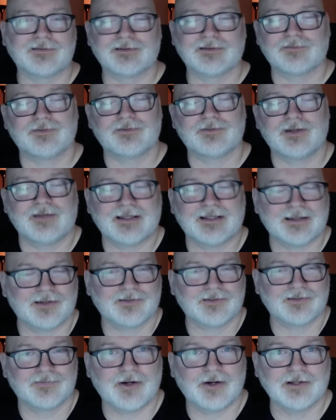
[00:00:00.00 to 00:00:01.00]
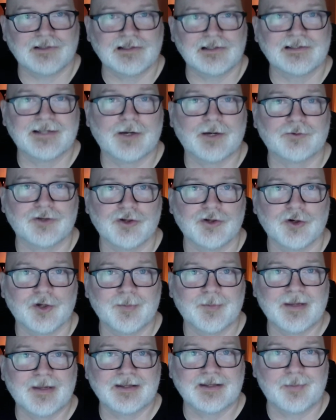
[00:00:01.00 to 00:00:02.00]
if like there's very little doubt that you're going to
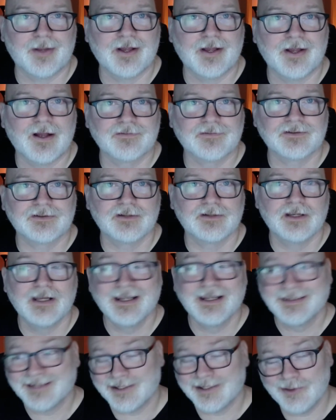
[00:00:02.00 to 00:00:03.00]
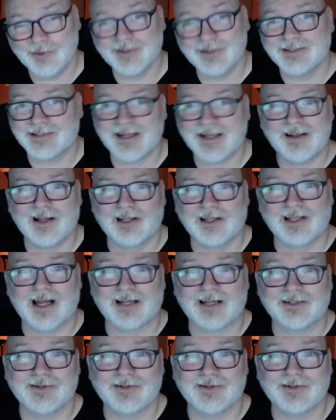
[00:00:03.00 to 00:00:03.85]
make the playoffs, then you could sell Halak.